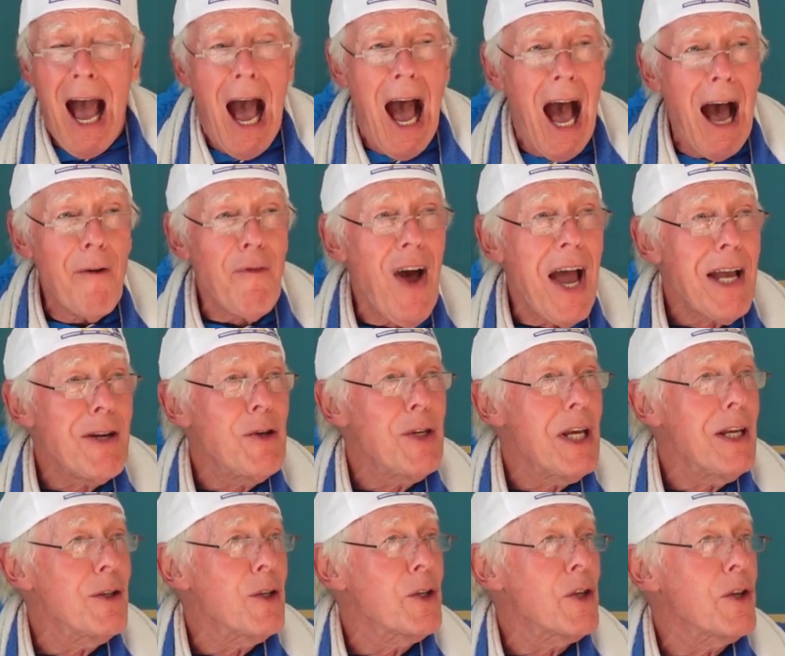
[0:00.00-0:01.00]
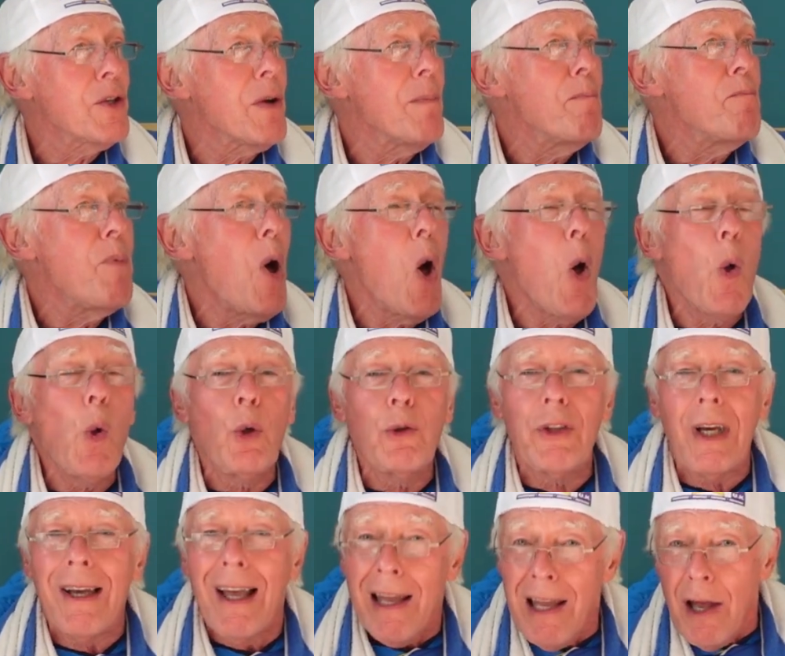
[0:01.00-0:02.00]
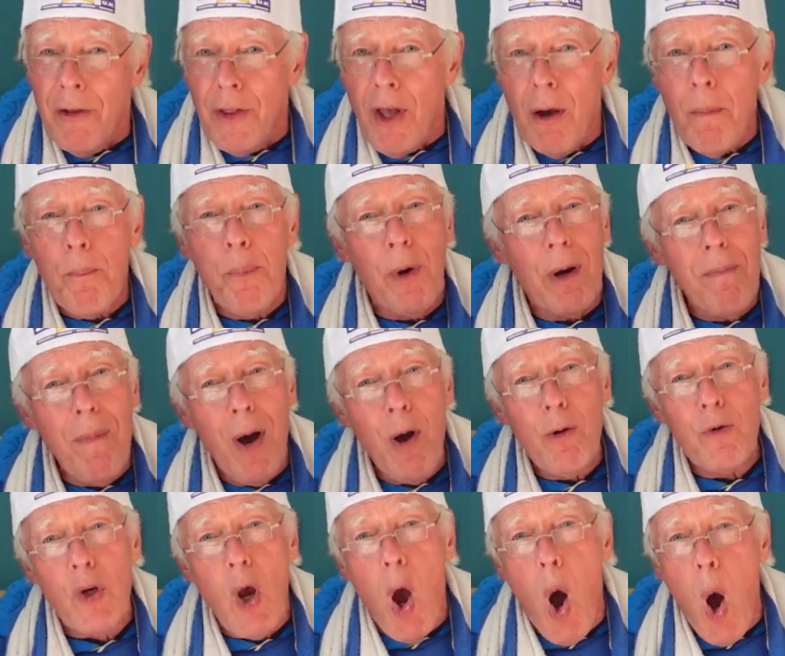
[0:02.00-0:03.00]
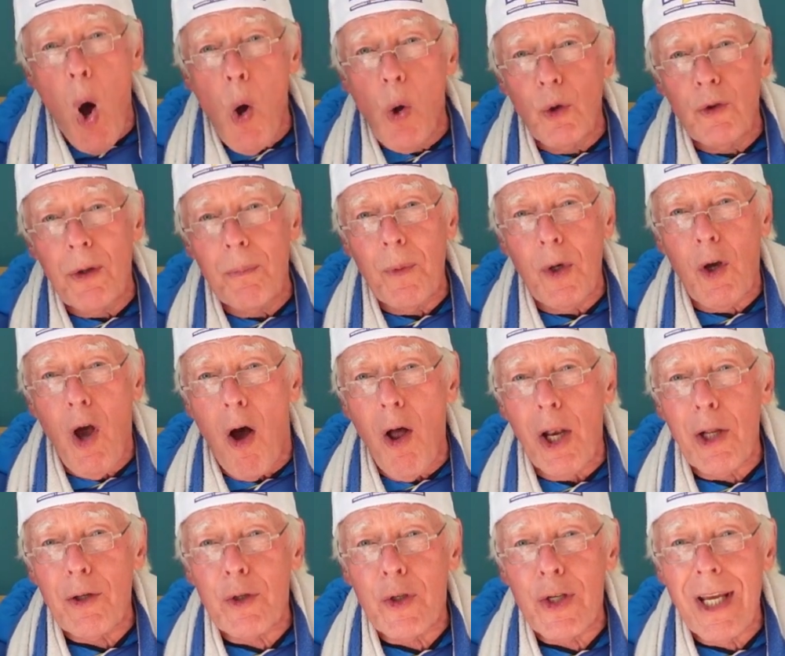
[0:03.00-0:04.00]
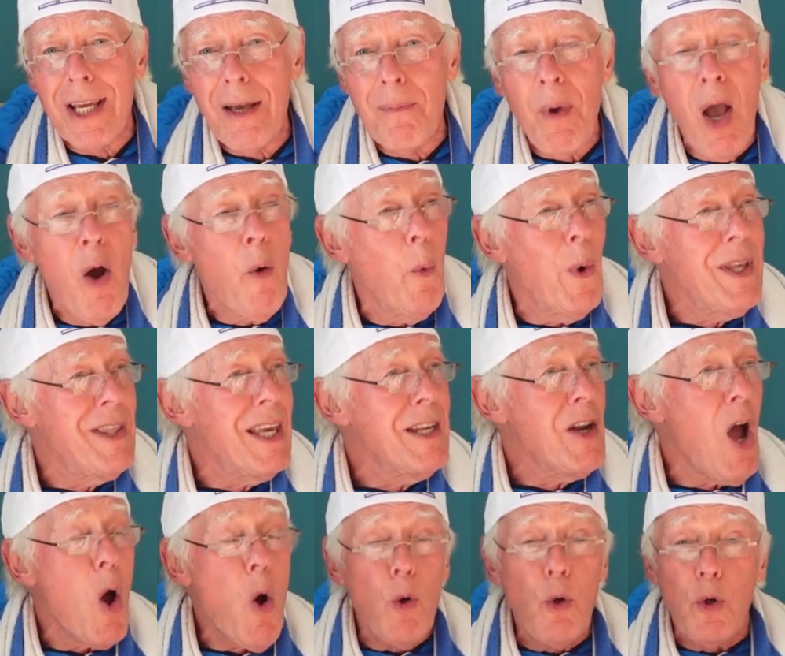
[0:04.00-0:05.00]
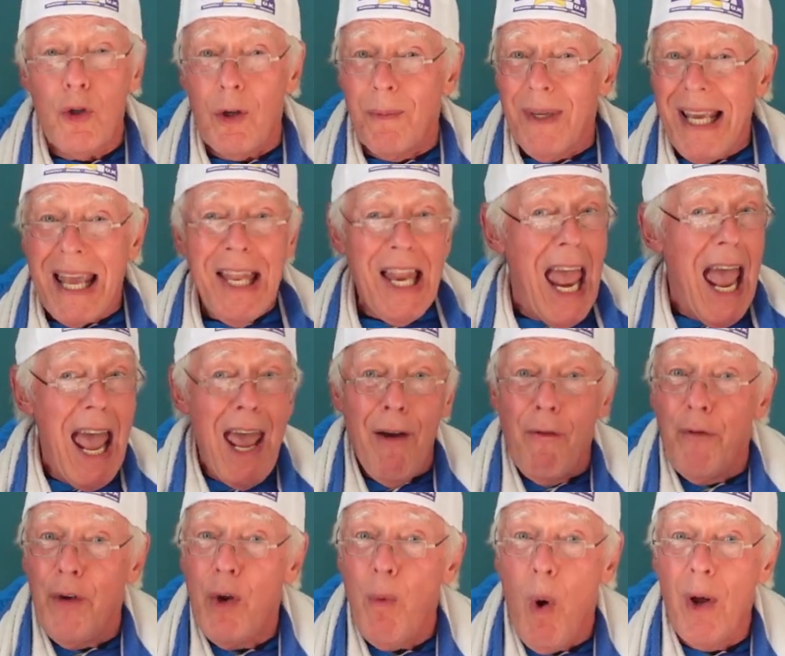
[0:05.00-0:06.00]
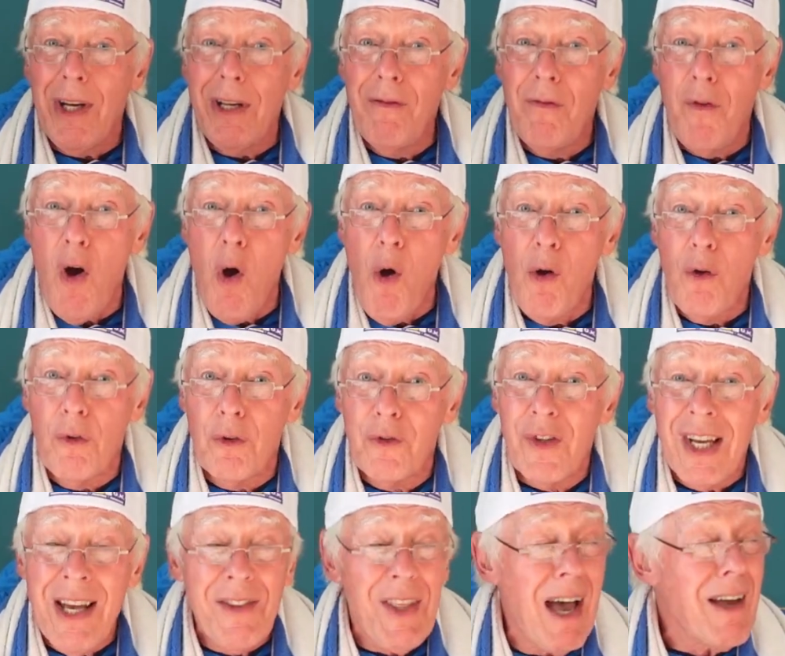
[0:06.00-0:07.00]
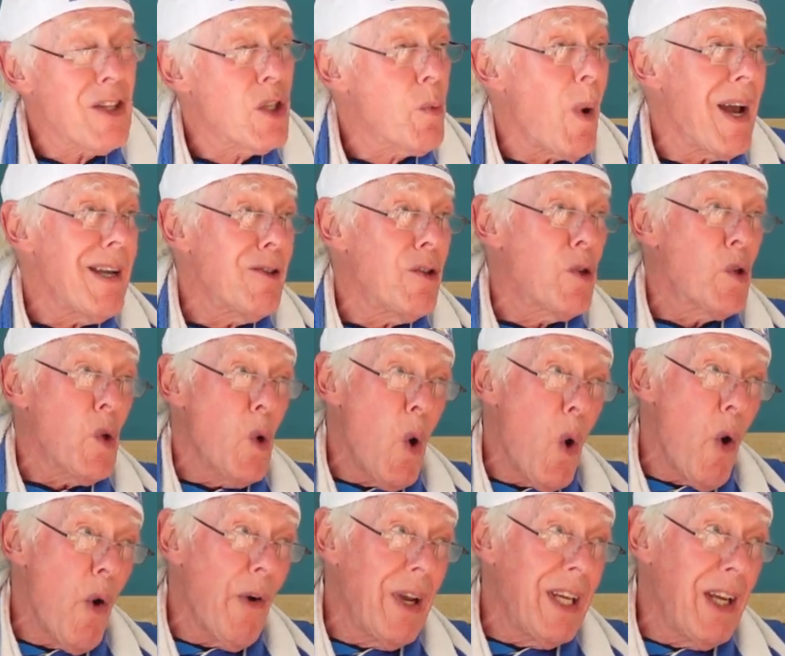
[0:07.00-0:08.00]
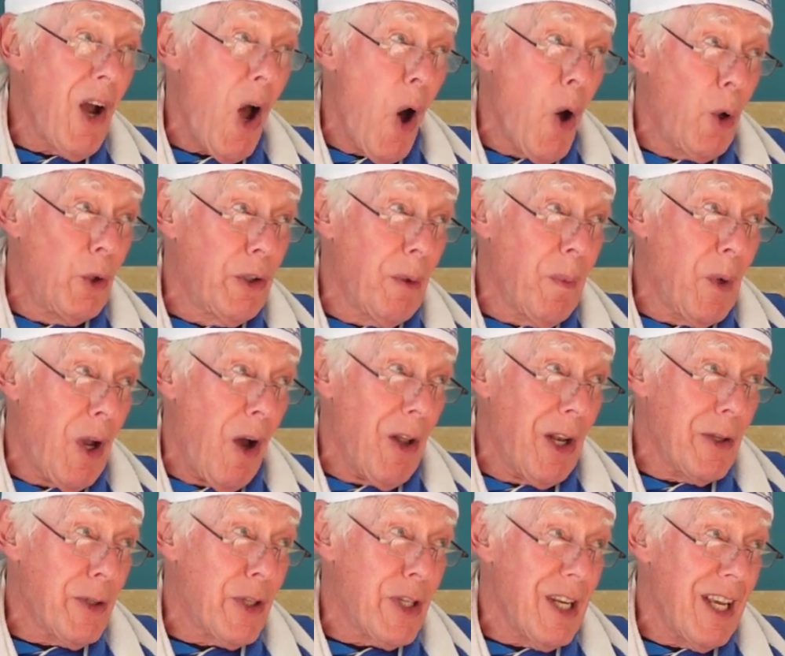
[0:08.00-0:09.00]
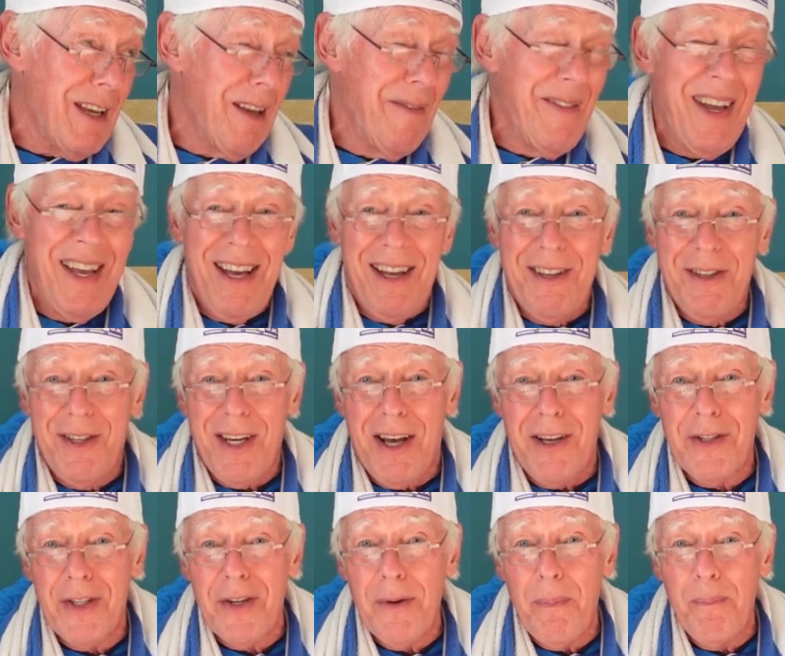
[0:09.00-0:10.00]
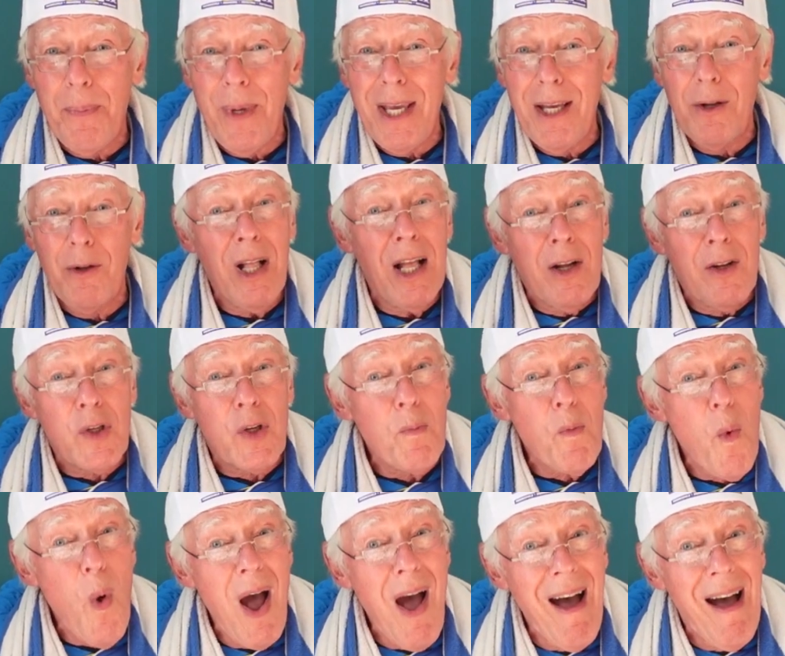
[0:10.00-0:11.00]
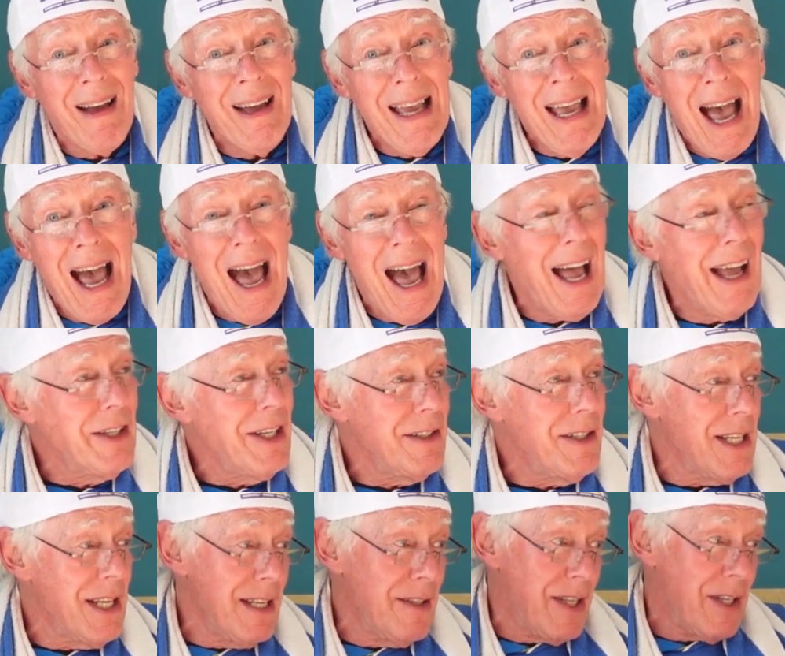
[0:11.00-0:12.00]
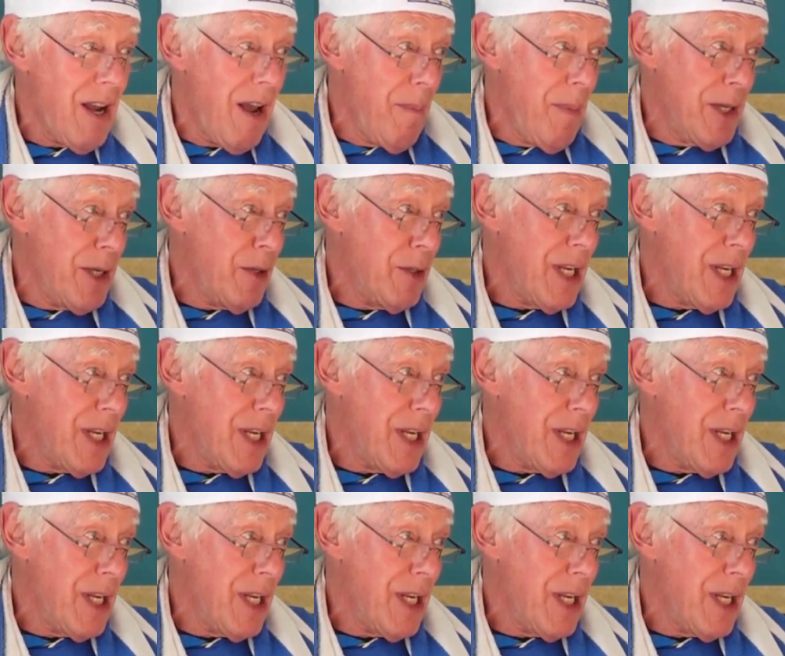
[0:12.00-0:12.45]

Have ideas that are bolder, that promote Oldham Coliseum within Oldham, get everyone involved. That's why touring Oldham Coliseum does appeal to moi. And indeed, somebody